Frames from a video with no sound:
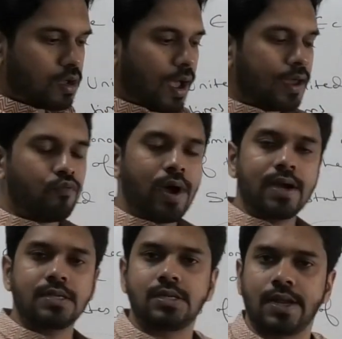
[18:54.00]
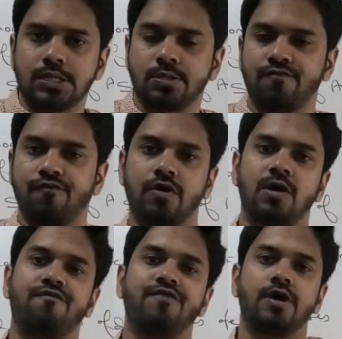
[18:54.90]
And why does the rest of the
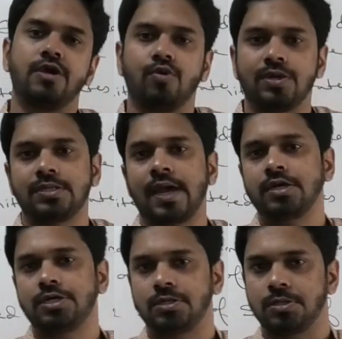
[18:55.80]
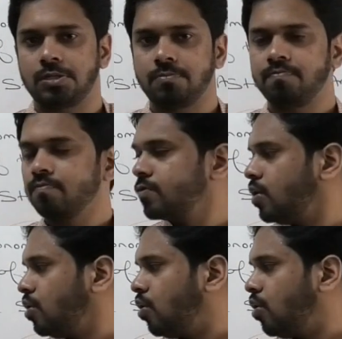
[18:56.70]
world fear US sanctions?